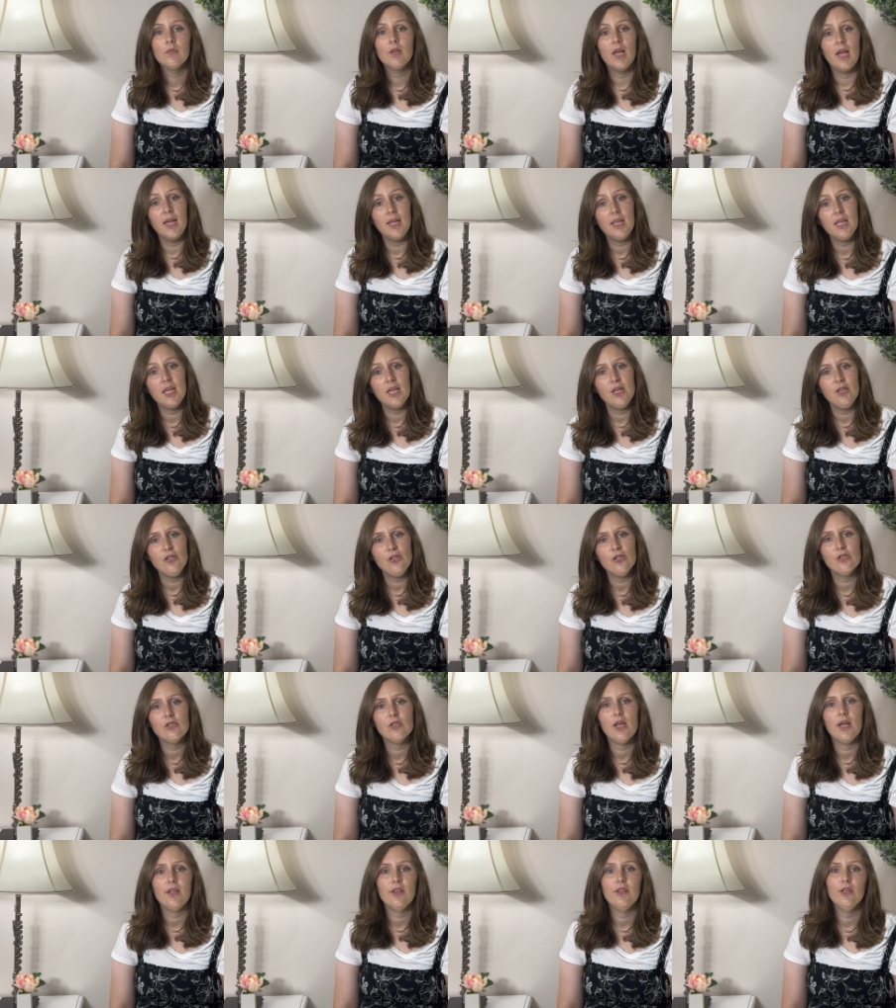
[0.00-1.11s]
Again, just
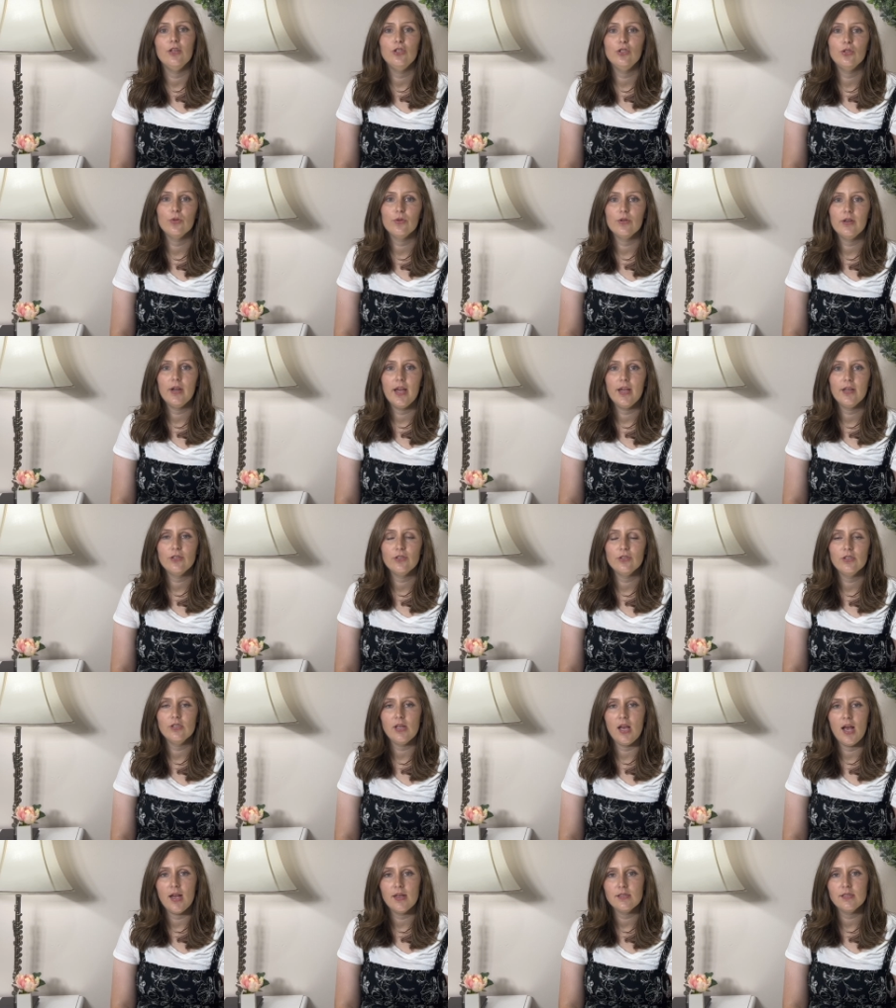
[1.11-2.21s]
like the shorter
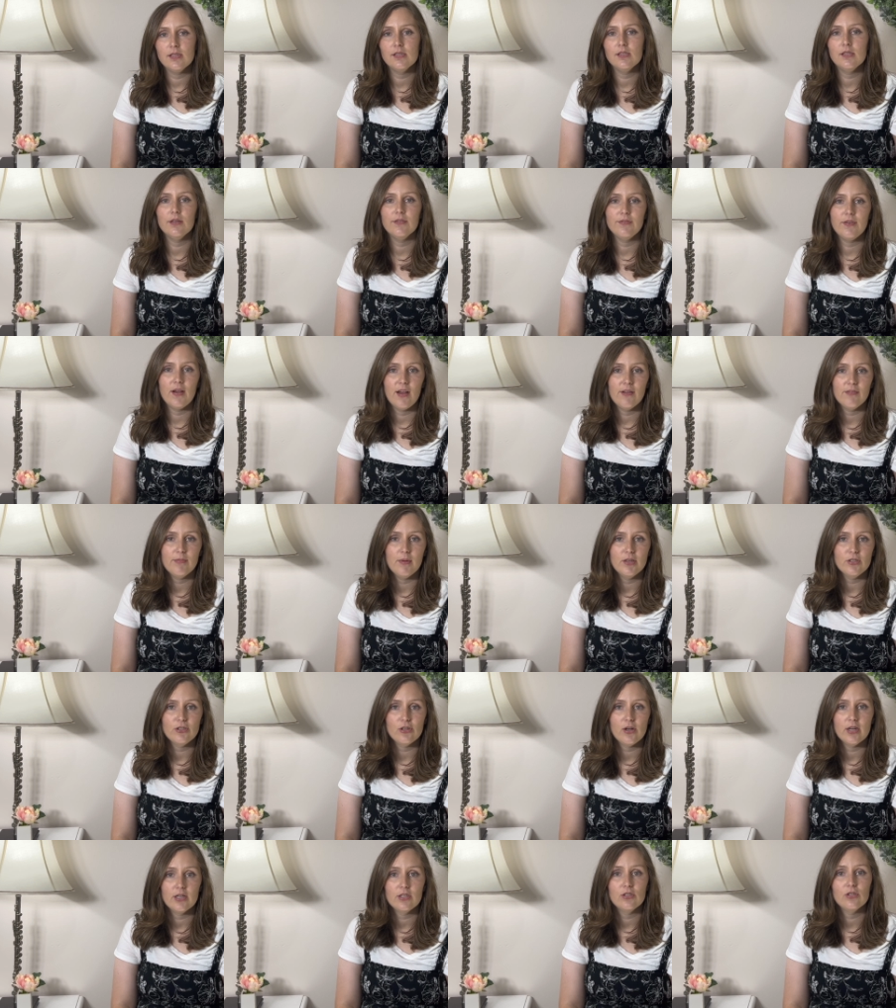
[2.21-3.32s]
exercises, the
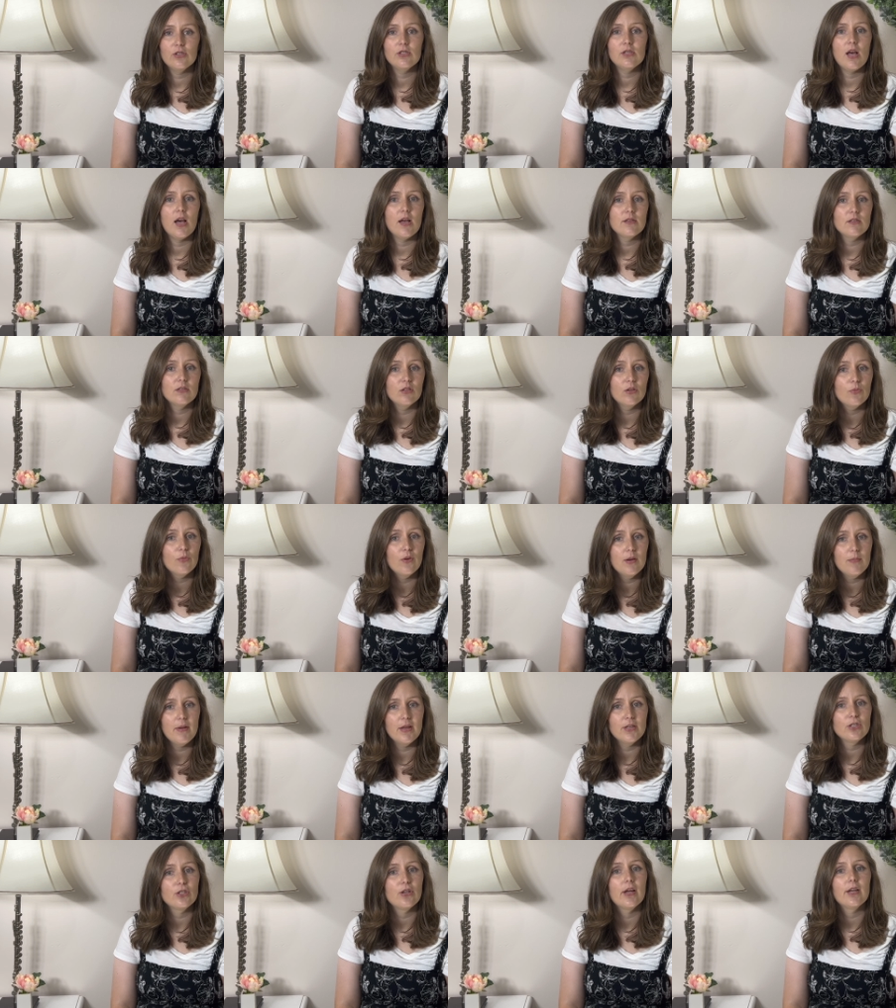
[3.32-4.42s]
5-measure exercise and the
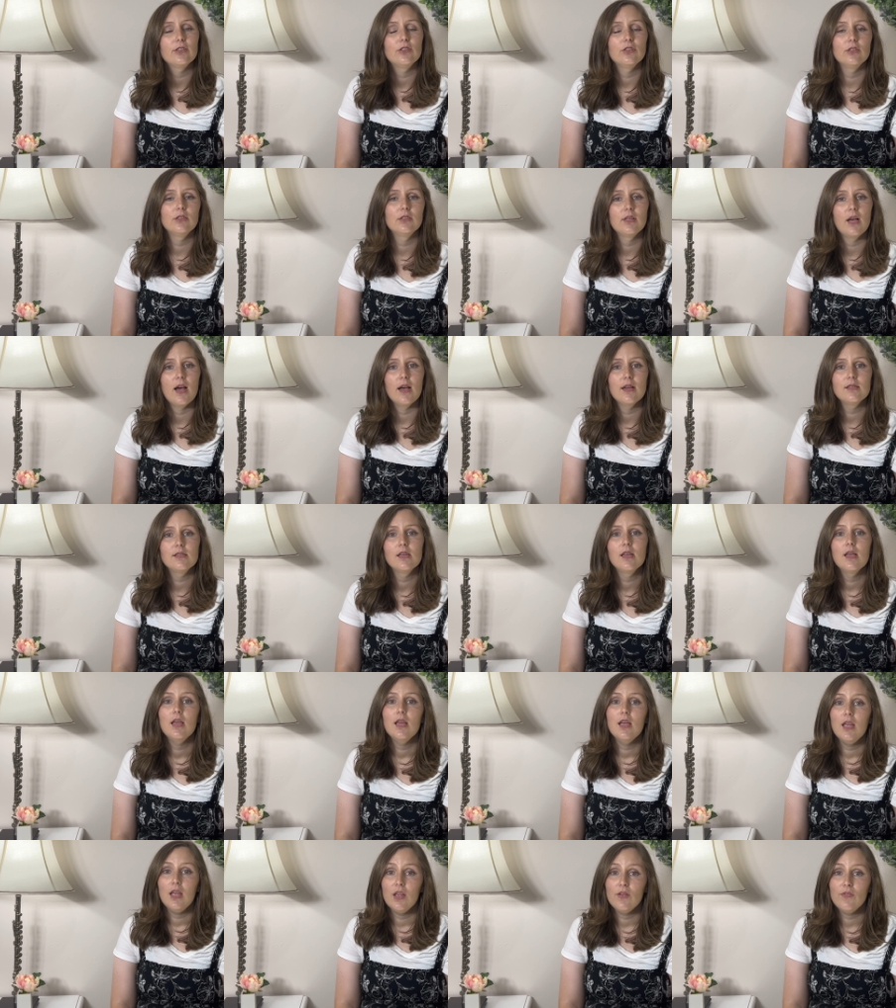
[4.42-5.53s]
1-measure exercise,
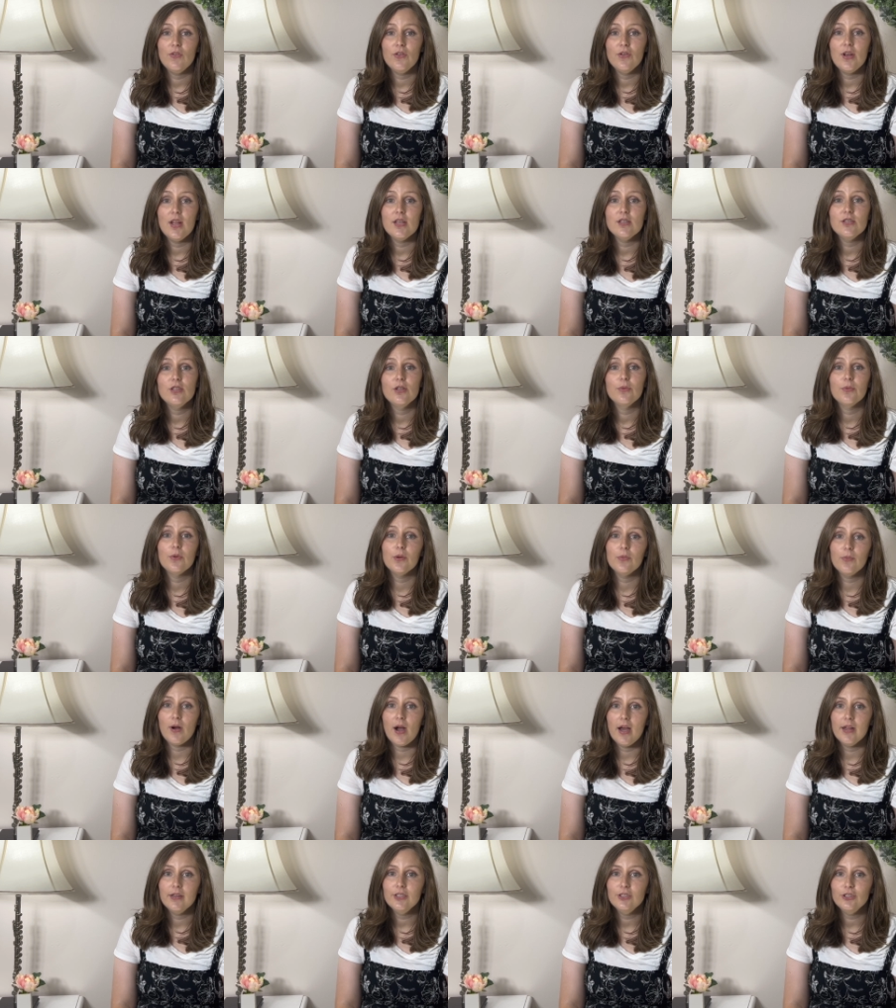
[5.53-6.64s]
if you need to
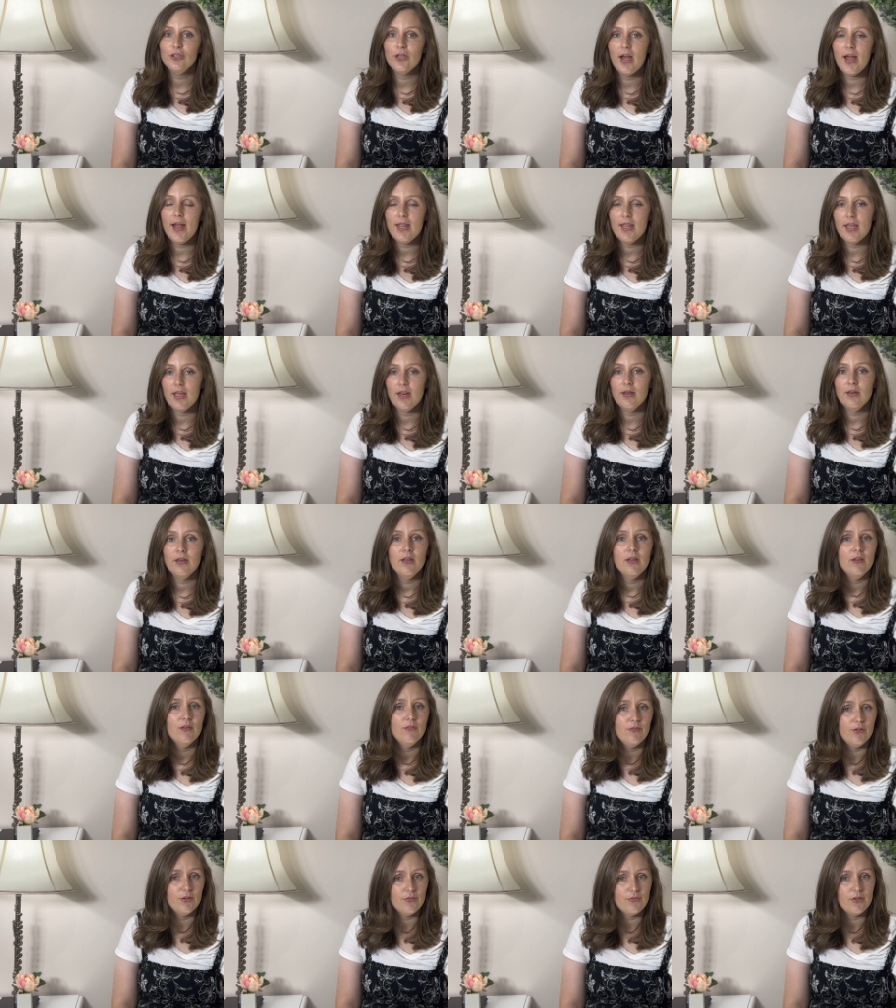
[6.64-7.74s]
rewind and try again,
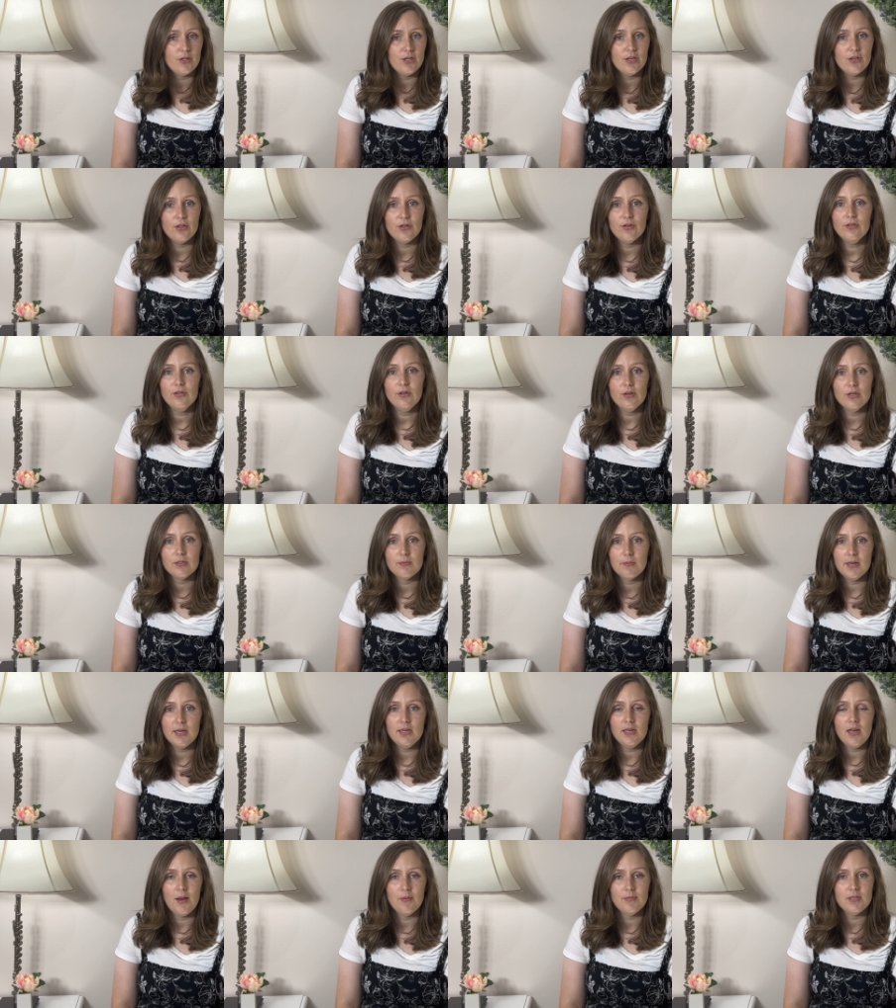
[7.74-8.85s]
feel free to do so as many
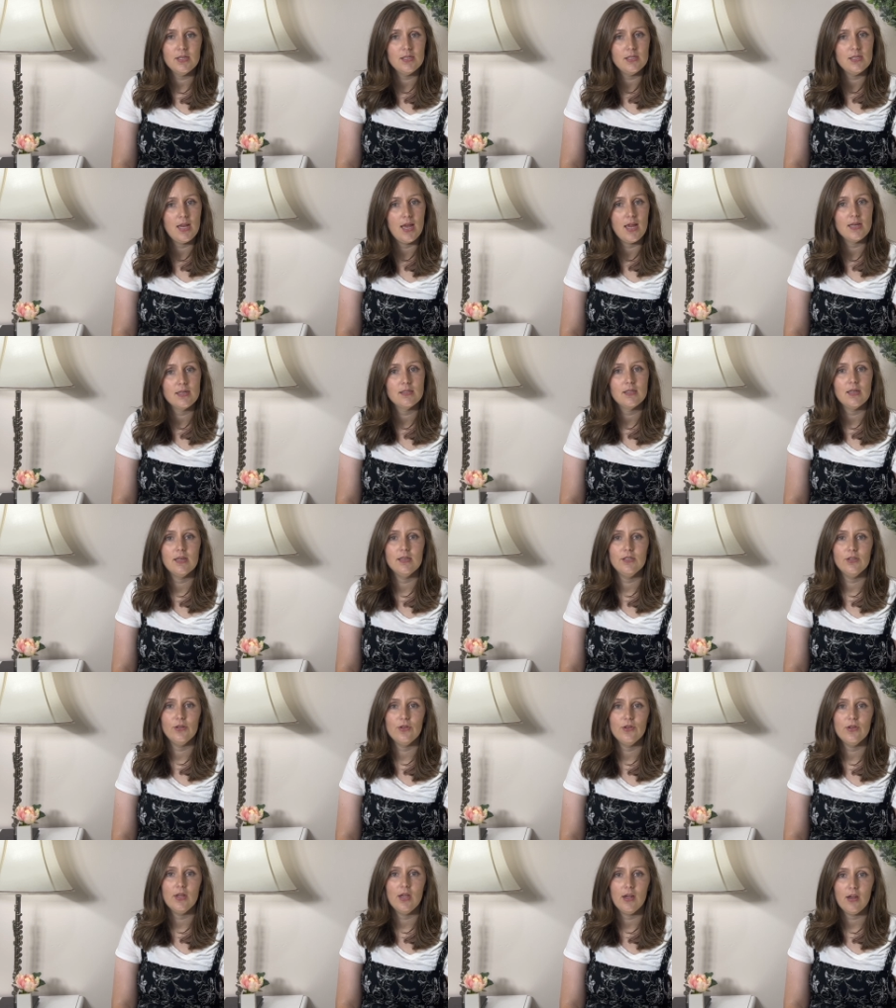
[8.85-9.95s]
times as it takes until
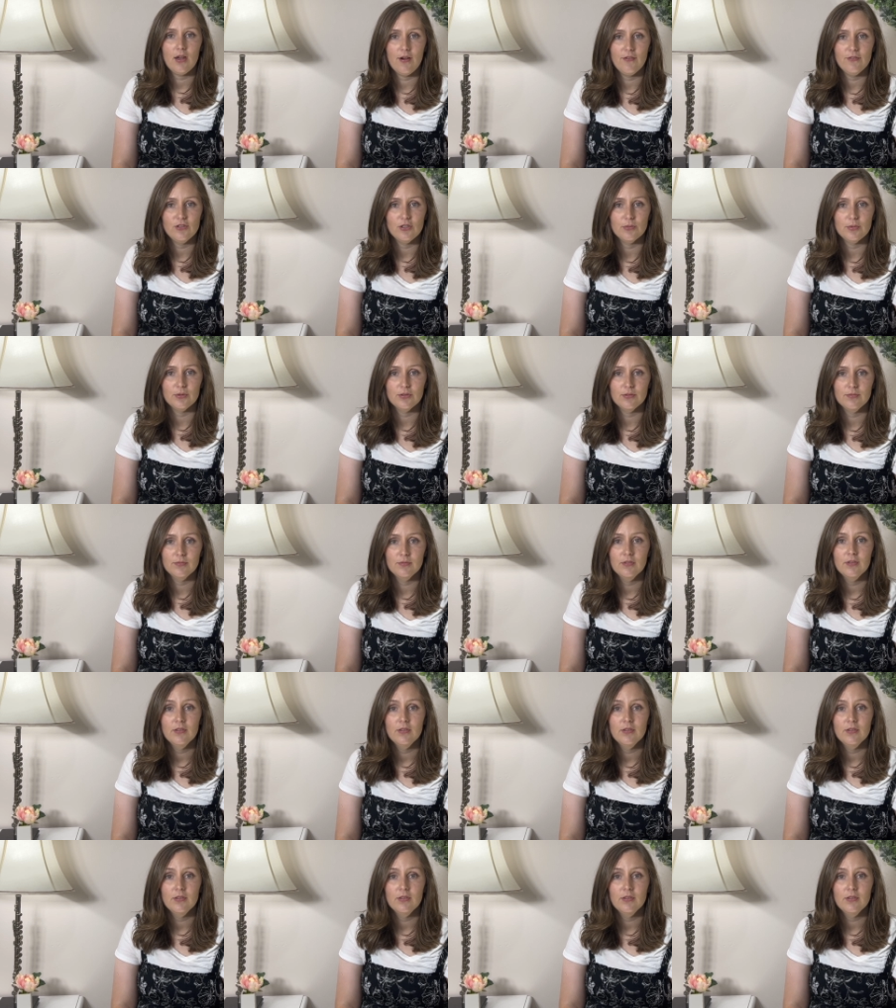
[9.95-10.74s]
you get comfortable.